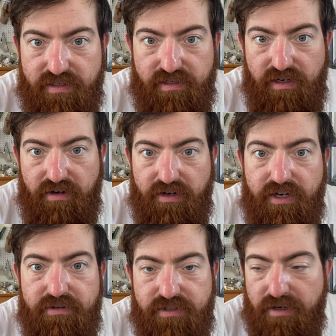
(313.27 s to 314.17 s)
in
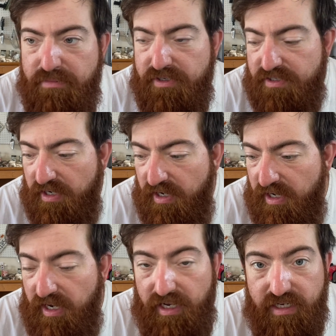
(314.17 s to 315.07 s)
huge numbers.
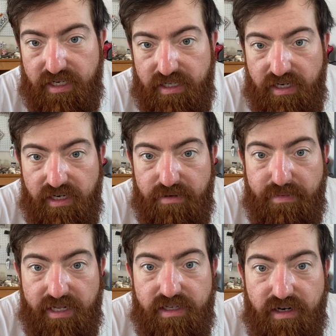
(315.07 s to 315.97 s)
And then the
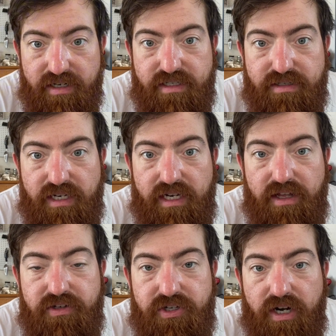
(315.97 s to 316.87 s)
megalodons and
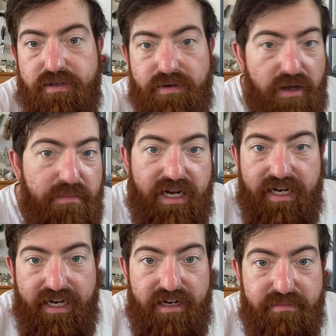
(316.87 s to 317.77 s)
other sharks would come by and
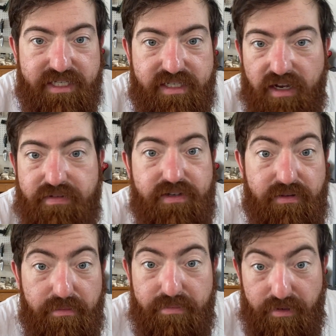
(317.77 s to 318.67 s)
eat them and stuff. So
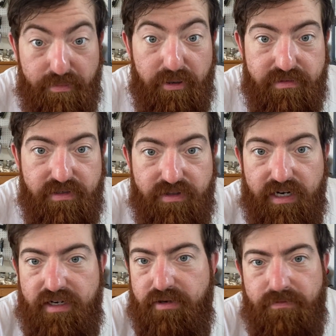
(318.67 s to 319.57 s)
the bones are
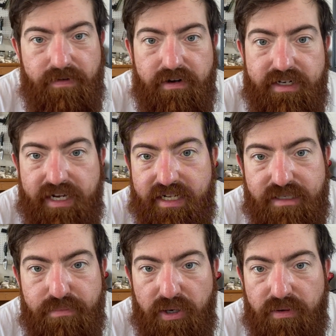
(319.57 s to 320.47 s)
there. They're very dense
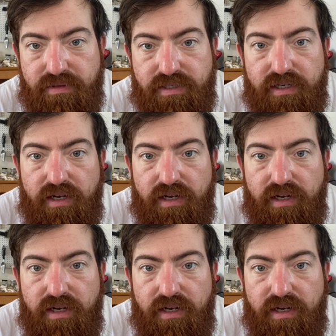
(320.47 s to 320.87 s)
bones.